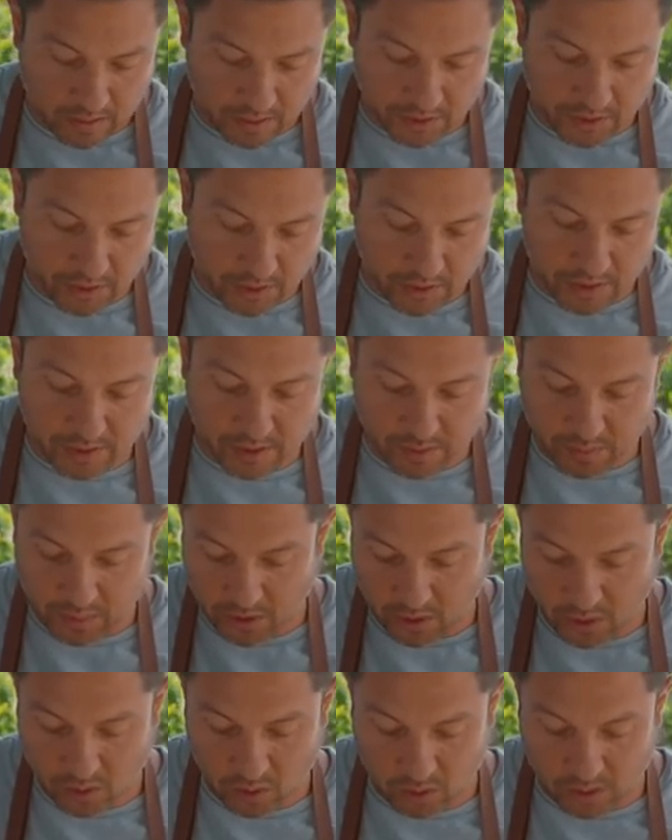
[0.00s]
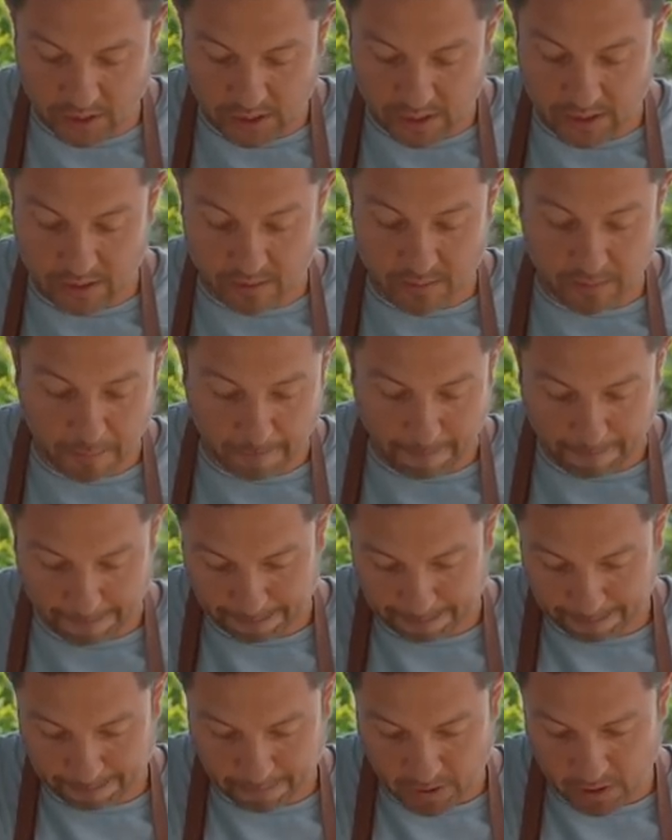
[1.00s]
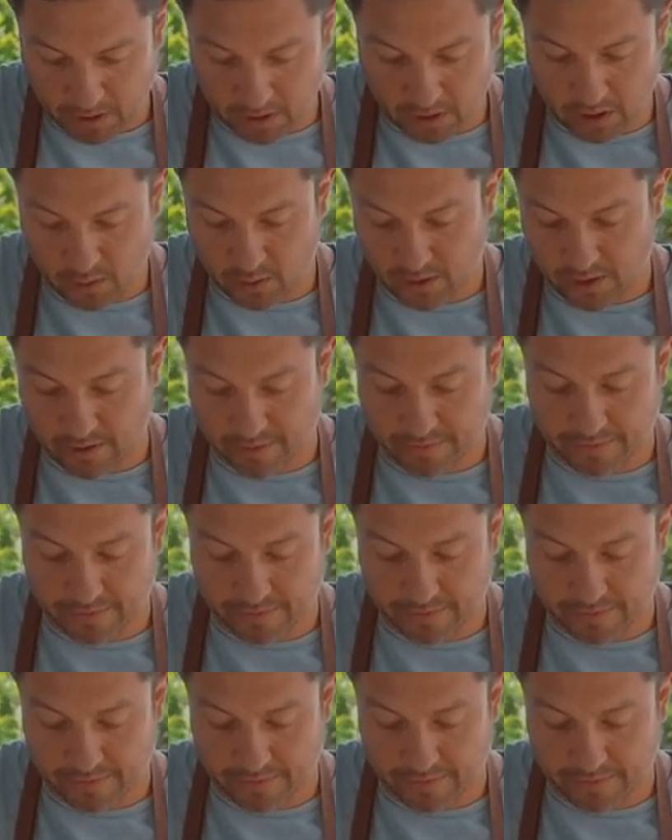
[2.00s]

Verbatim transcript: So this can be cooled down along with our